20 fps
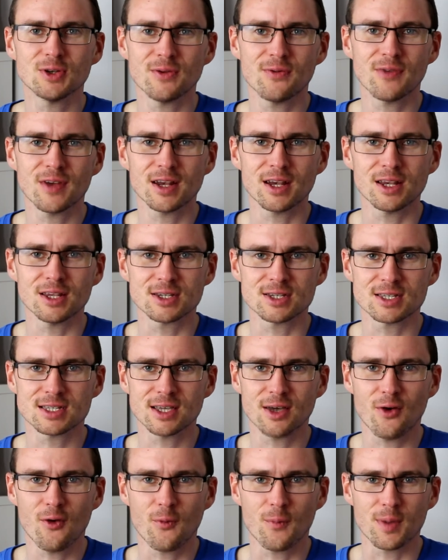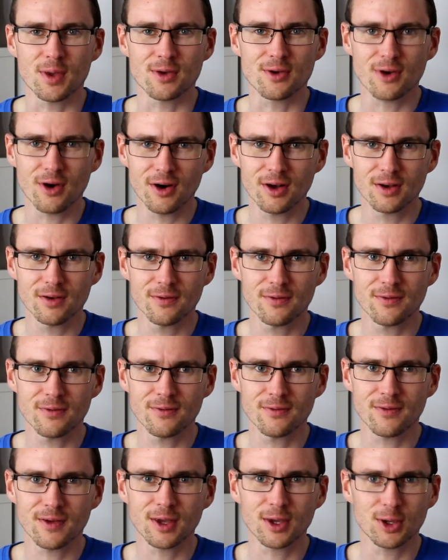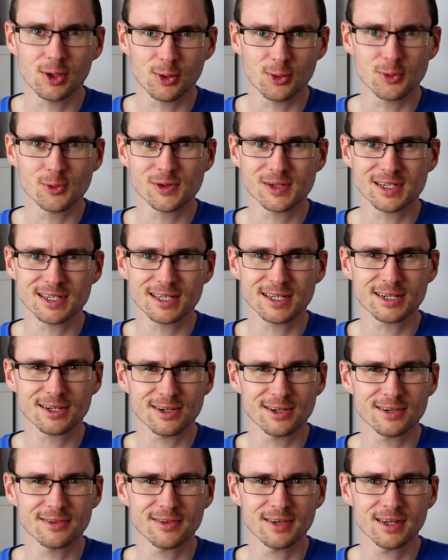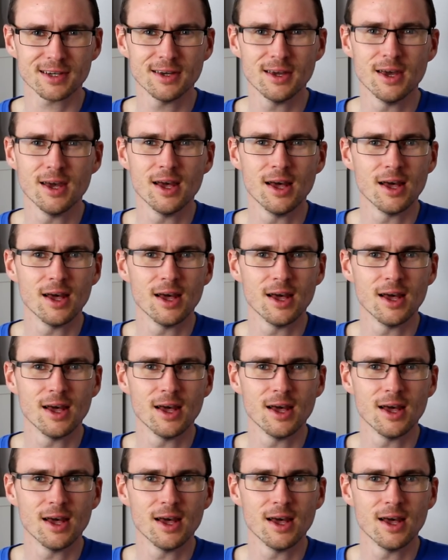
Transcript: you'd invented yourself, but you kind of think you already did, kind of thing.